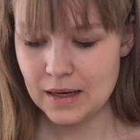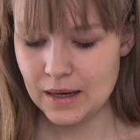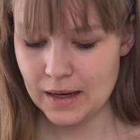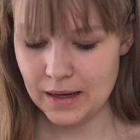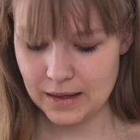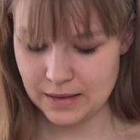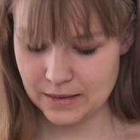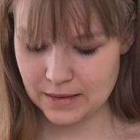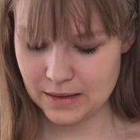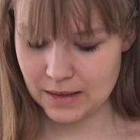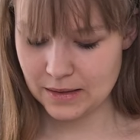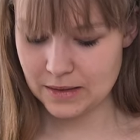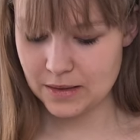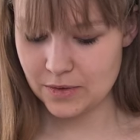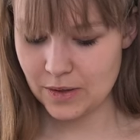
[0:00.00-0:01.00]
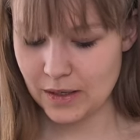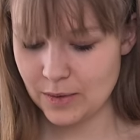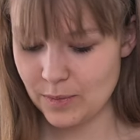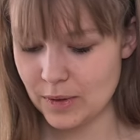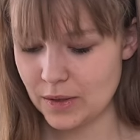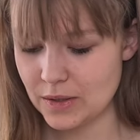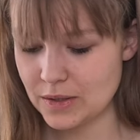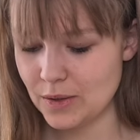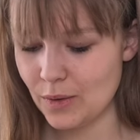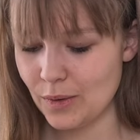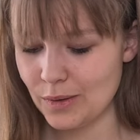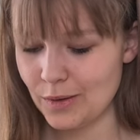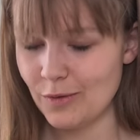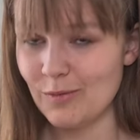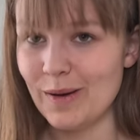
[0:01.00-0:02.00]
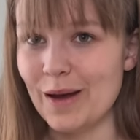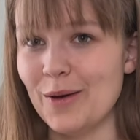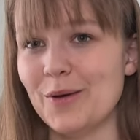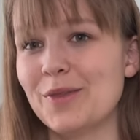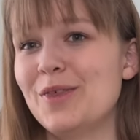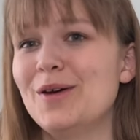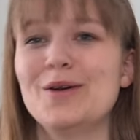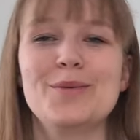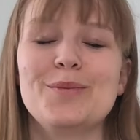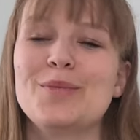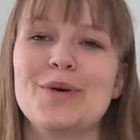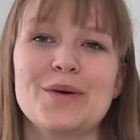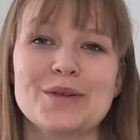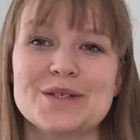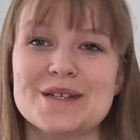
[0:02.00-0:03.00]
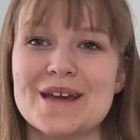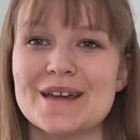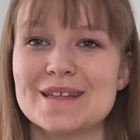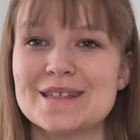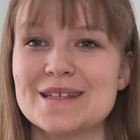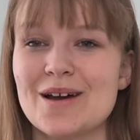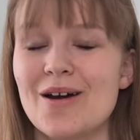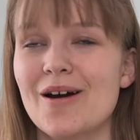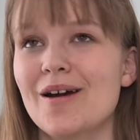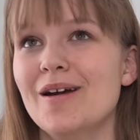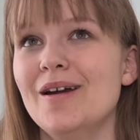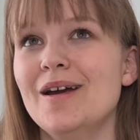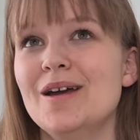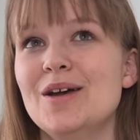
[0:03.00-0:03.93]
And it's great because all of my other projects are